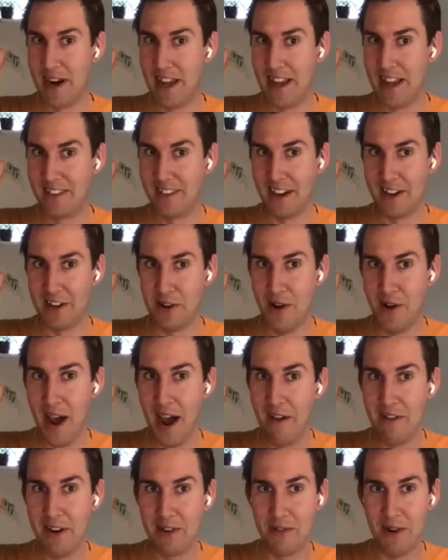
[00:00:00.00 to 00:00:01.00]
minutes and you
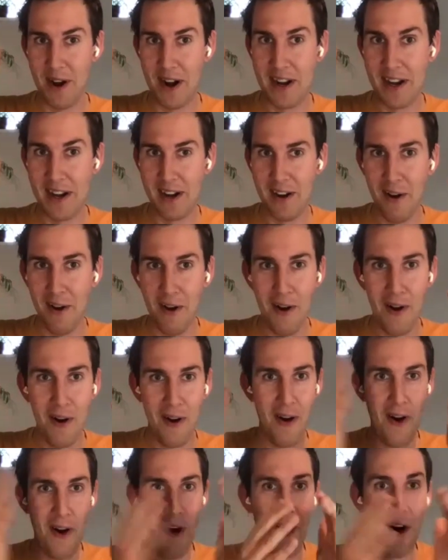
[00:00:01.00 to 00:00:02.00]
have it running
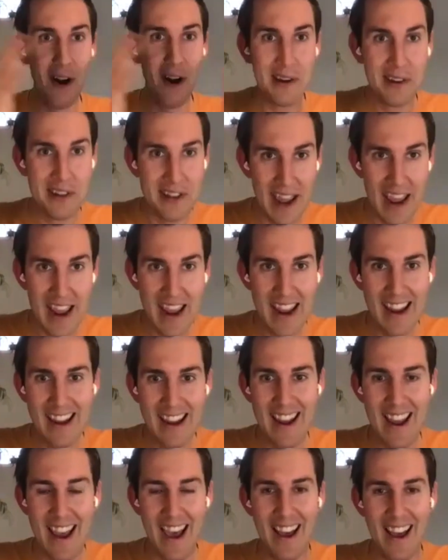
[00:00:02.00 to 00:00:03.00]
all
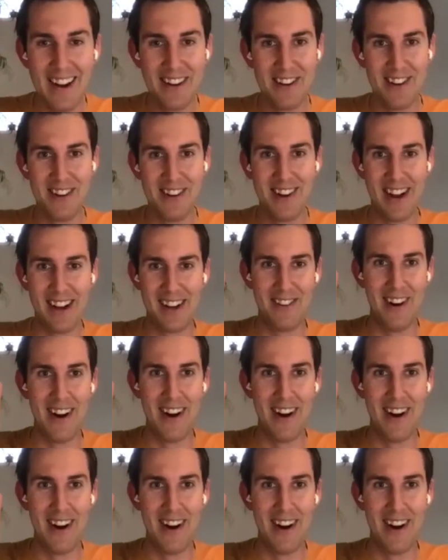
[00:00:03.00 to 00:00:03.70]
day and you're like